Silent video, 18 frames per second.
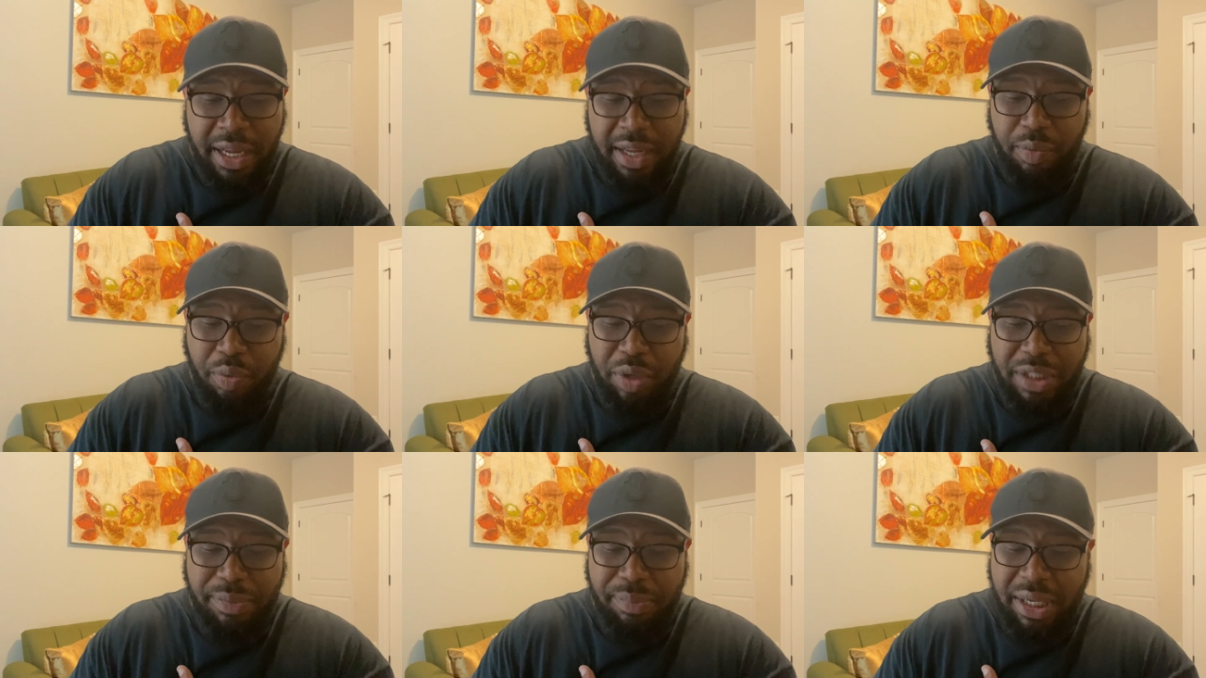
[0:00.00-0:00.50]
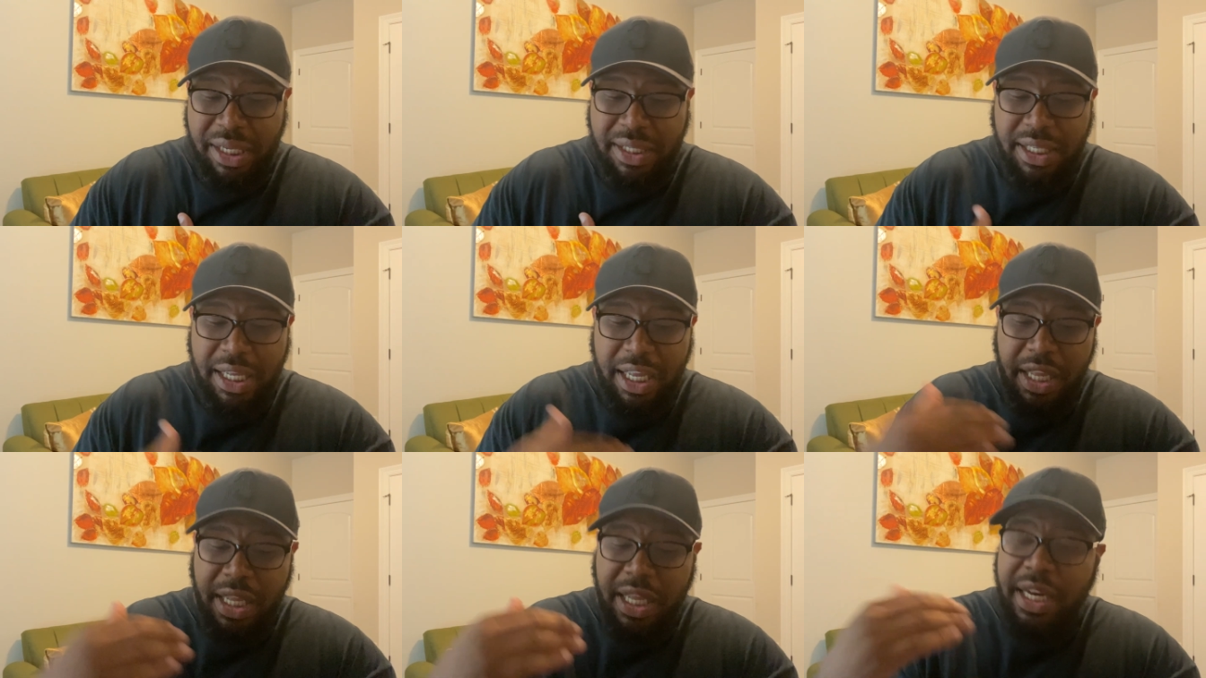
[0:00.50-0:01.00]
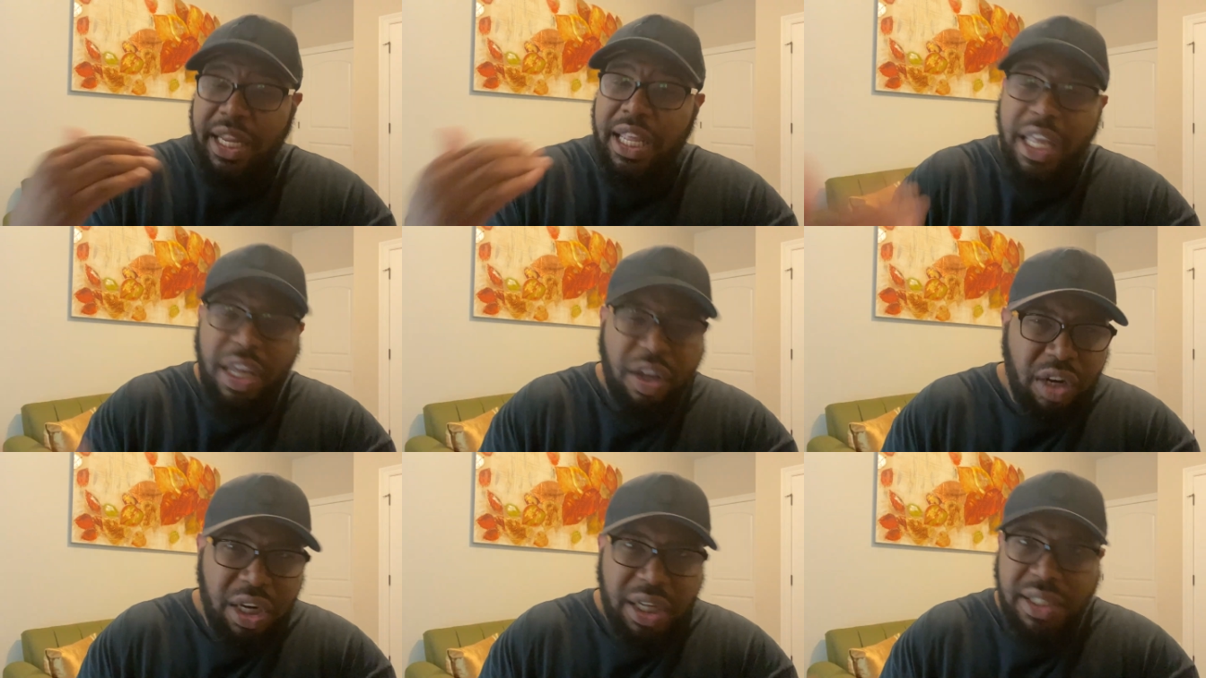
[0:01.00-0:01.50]
which means he can
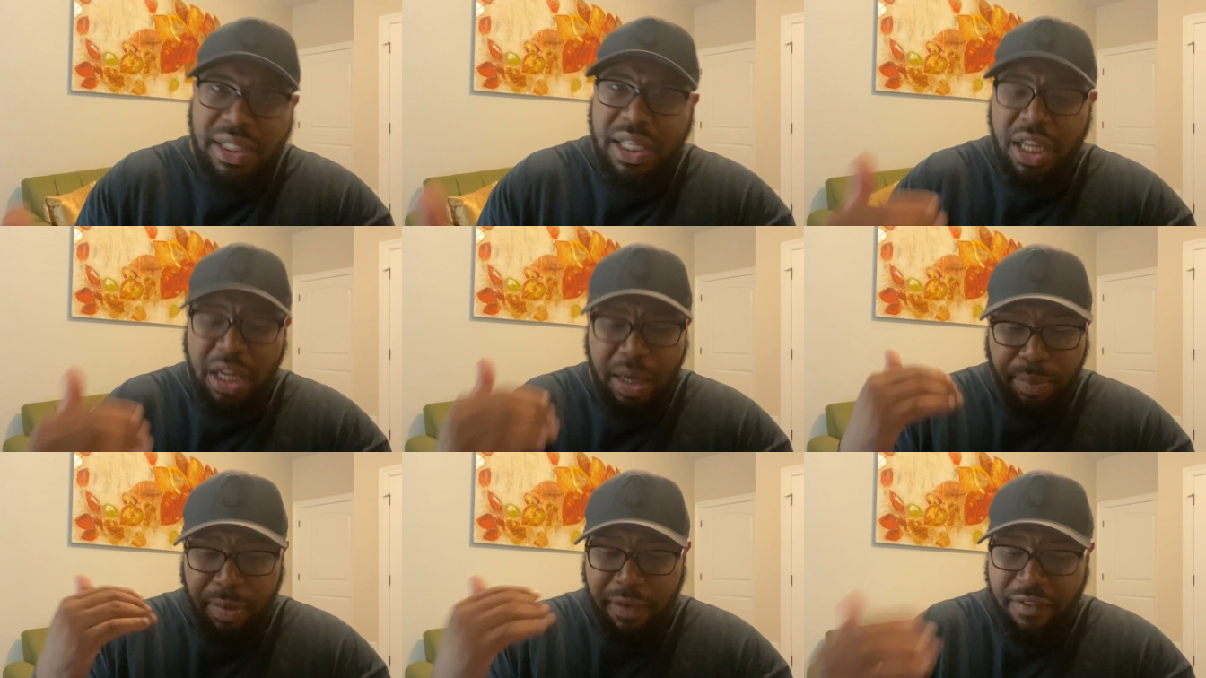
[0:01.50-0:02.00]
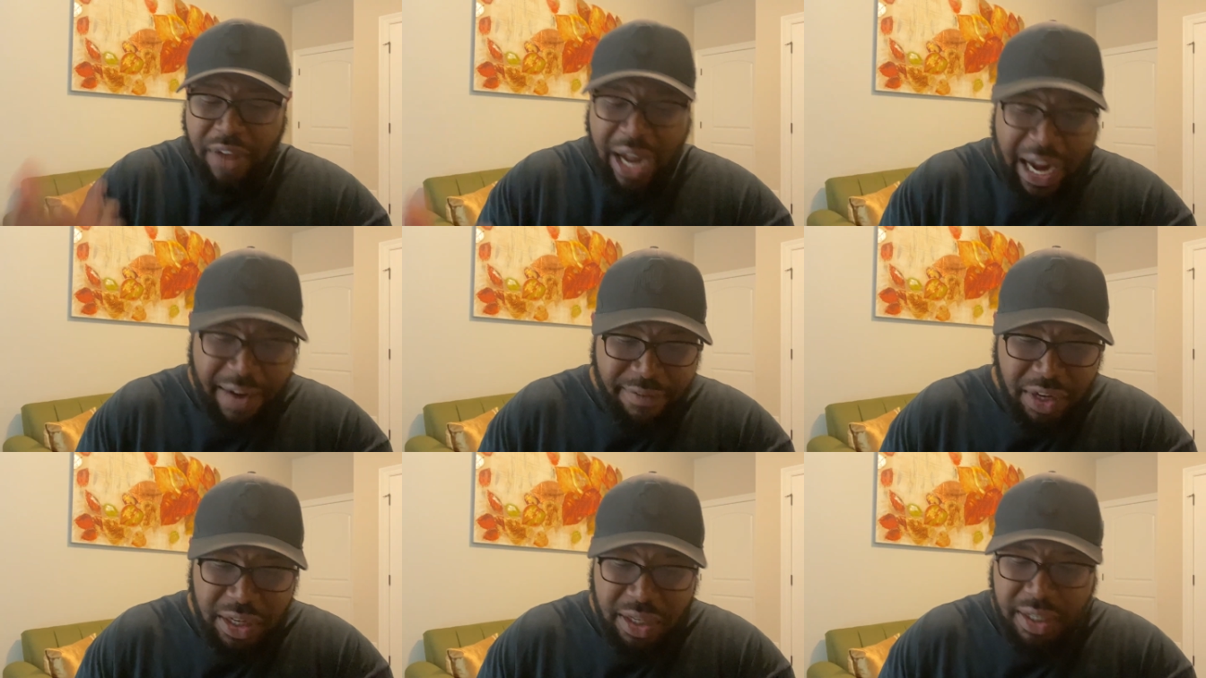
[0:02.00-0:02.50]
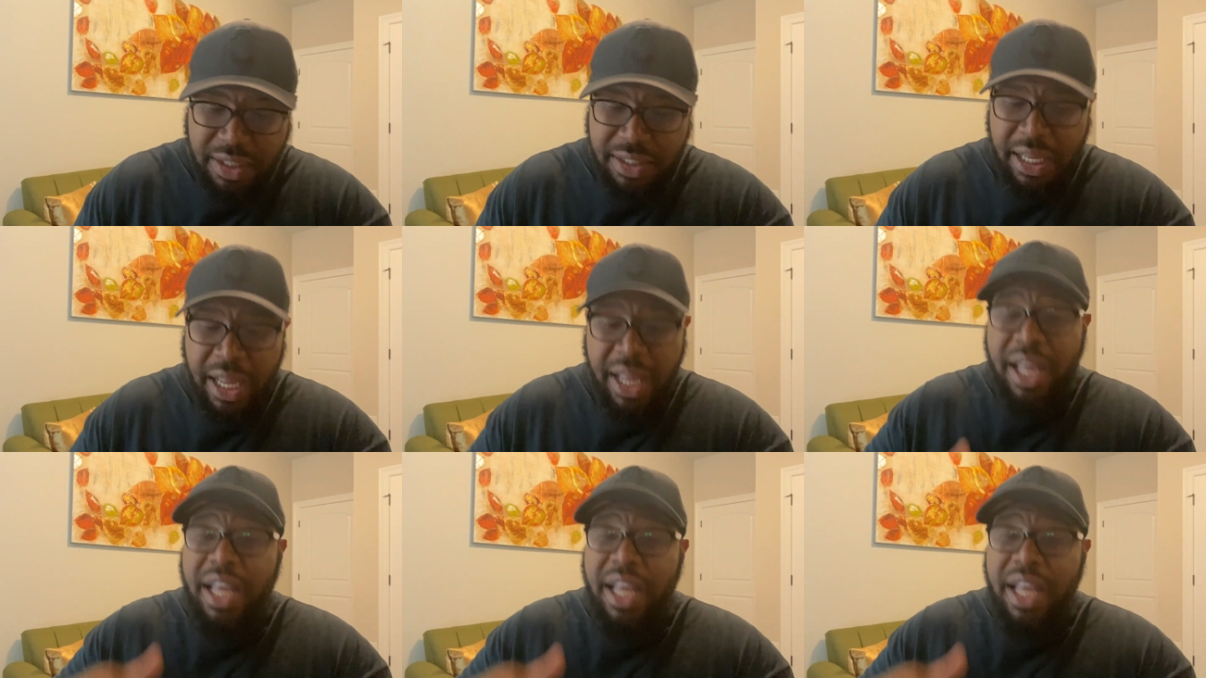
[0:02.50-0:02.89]
heal us. He can provide for us.